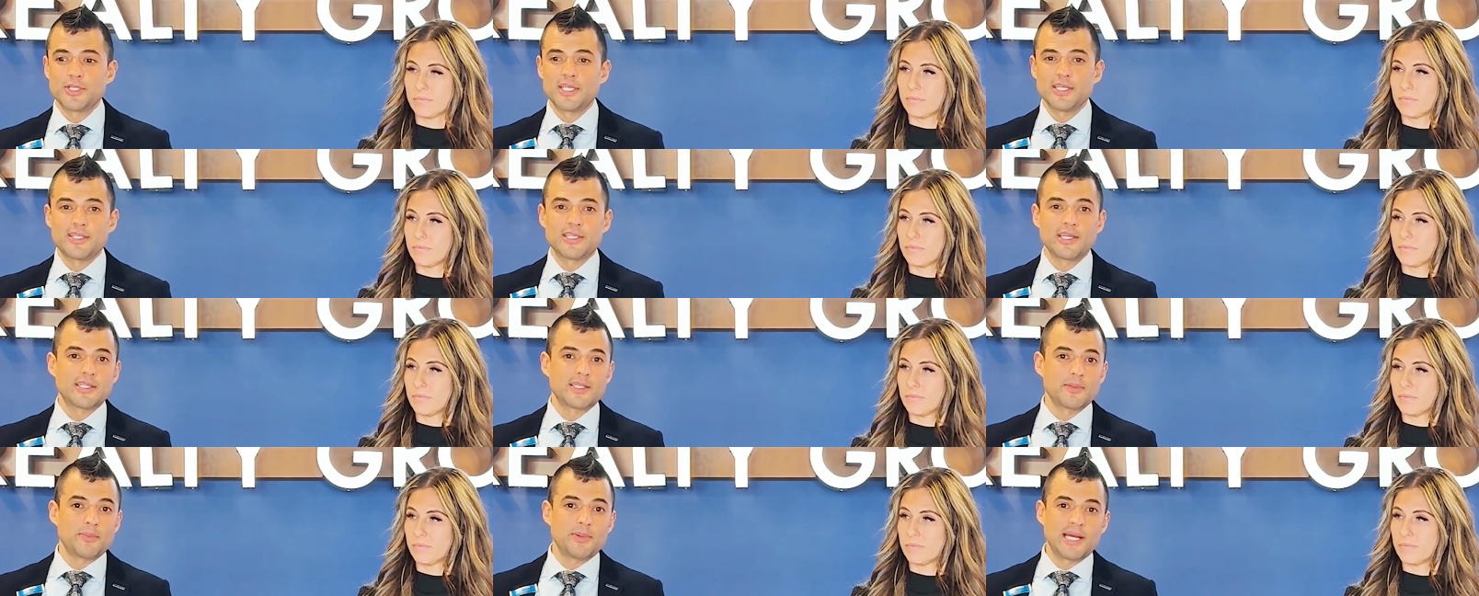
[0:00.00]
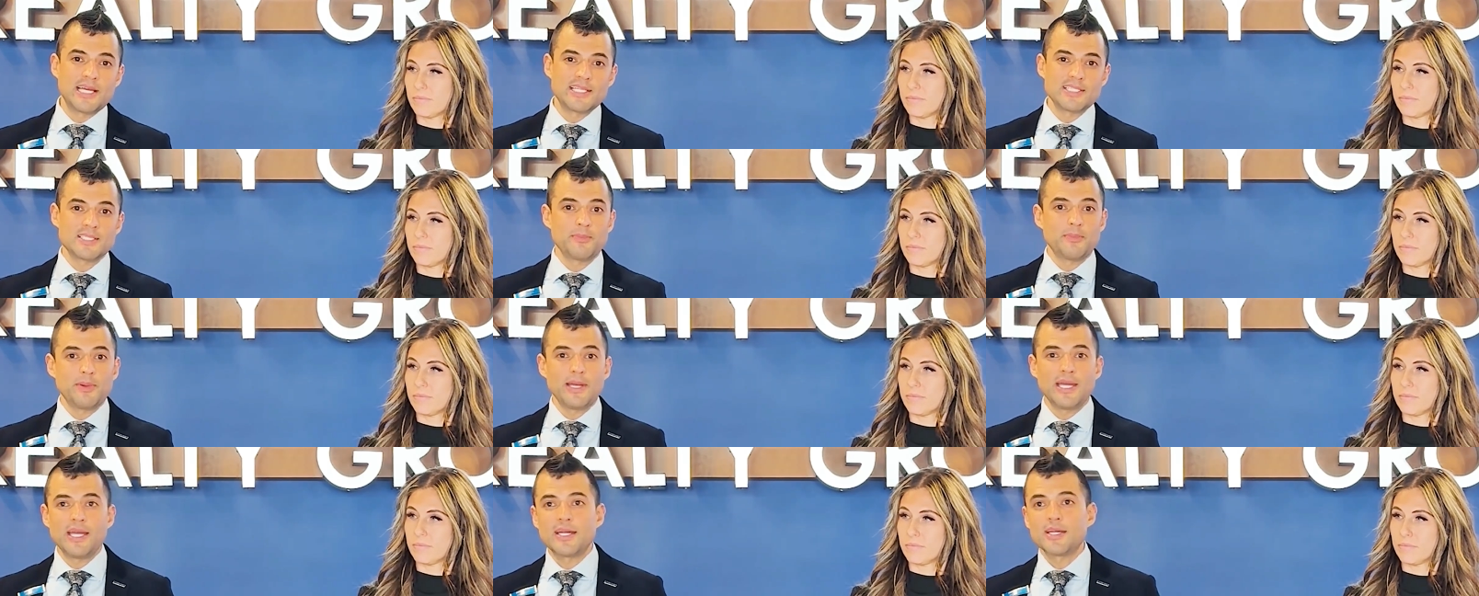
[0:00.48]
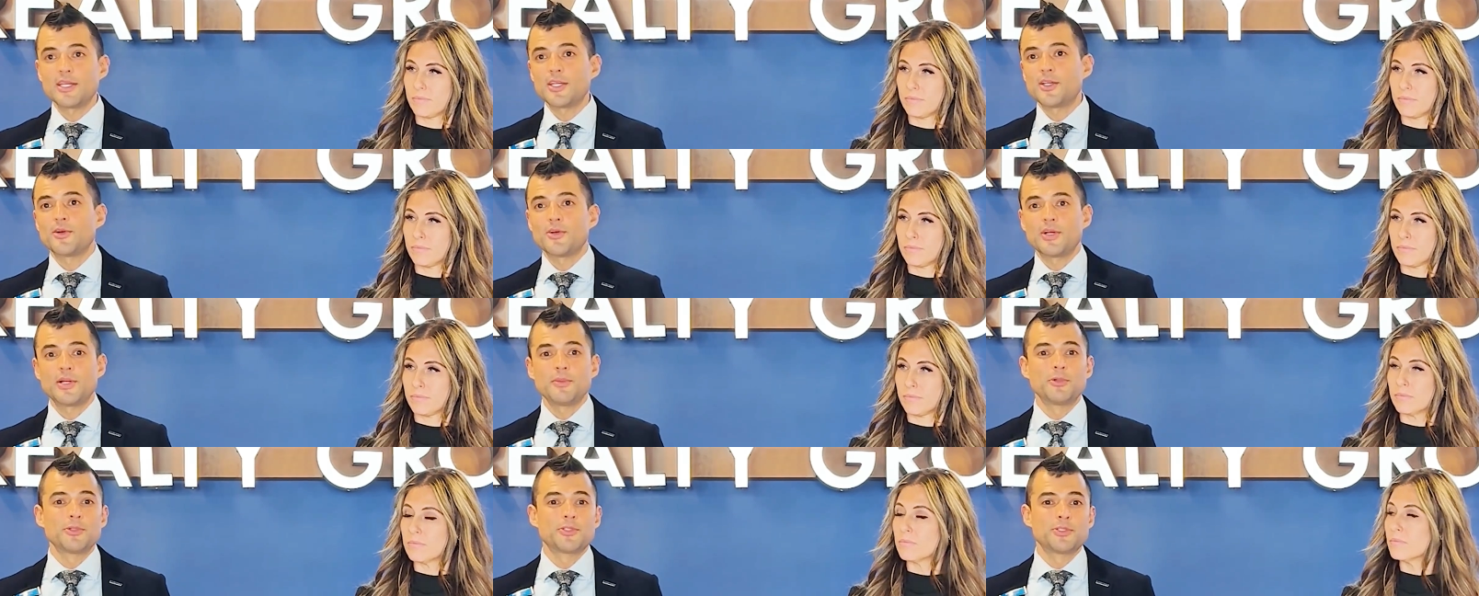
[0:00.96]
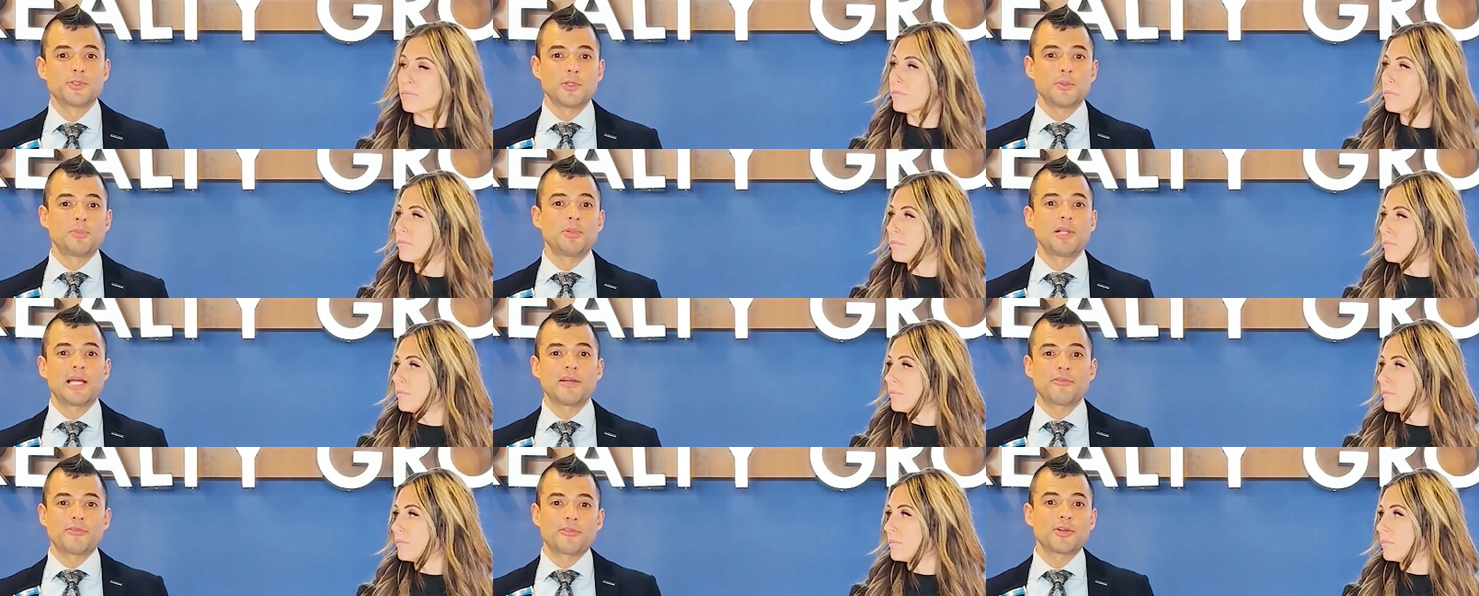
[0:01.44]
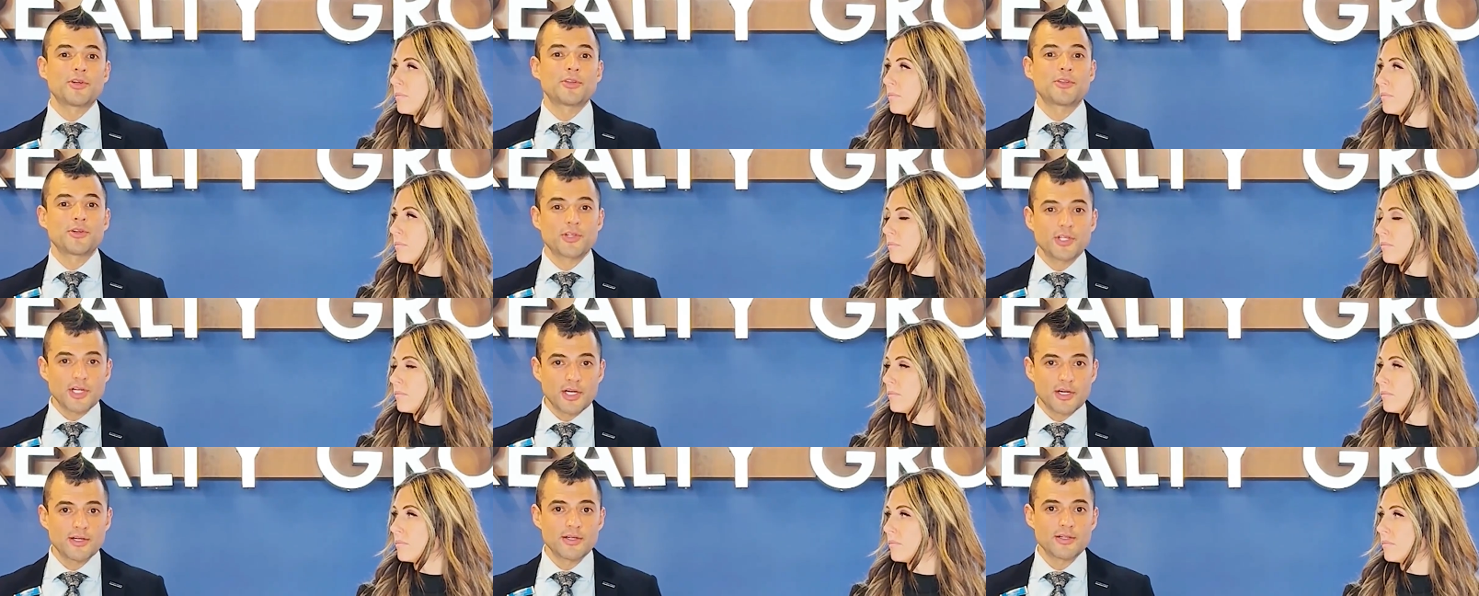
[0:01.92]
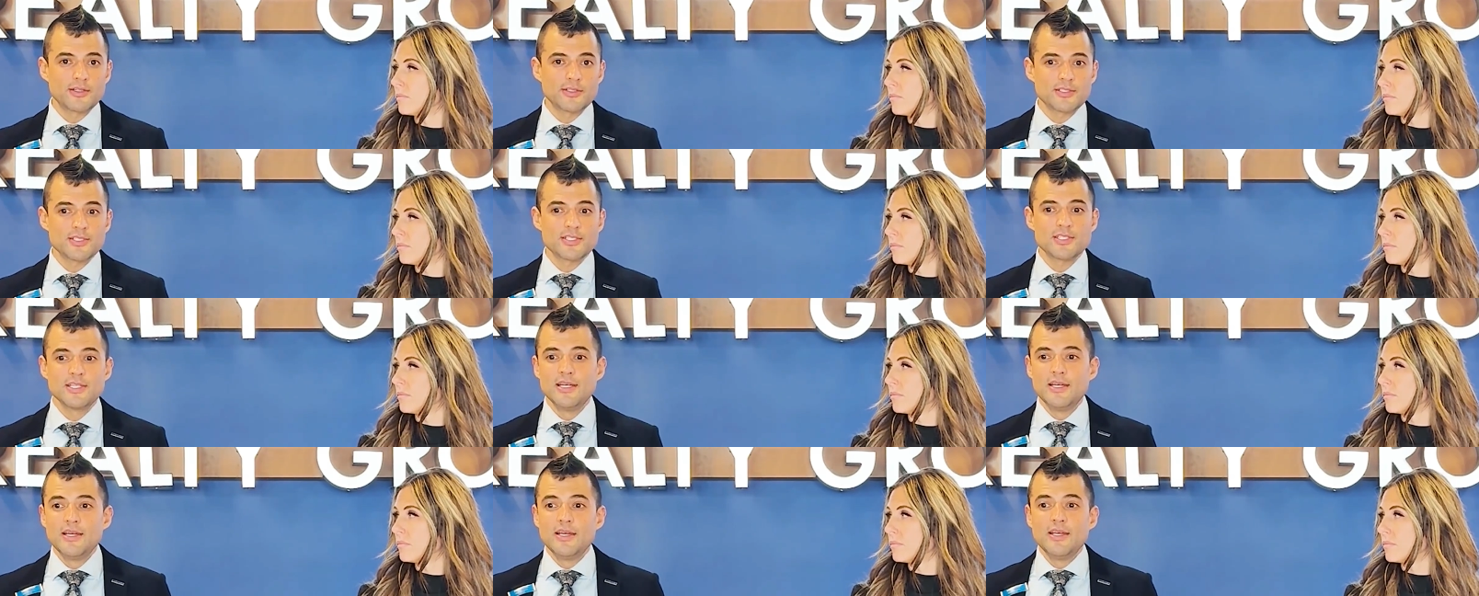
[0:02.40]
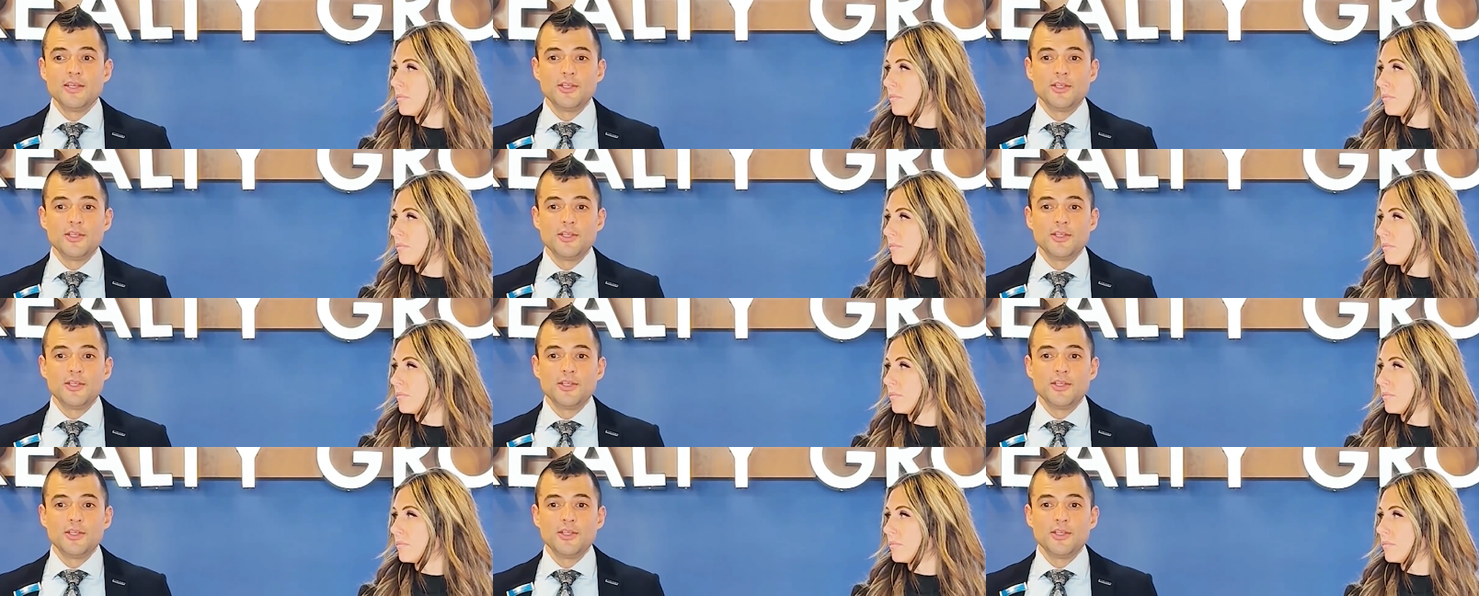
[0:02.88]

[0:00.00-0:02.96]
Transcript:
Speaker 1: to get that deposit back. You're able to apply for other cards.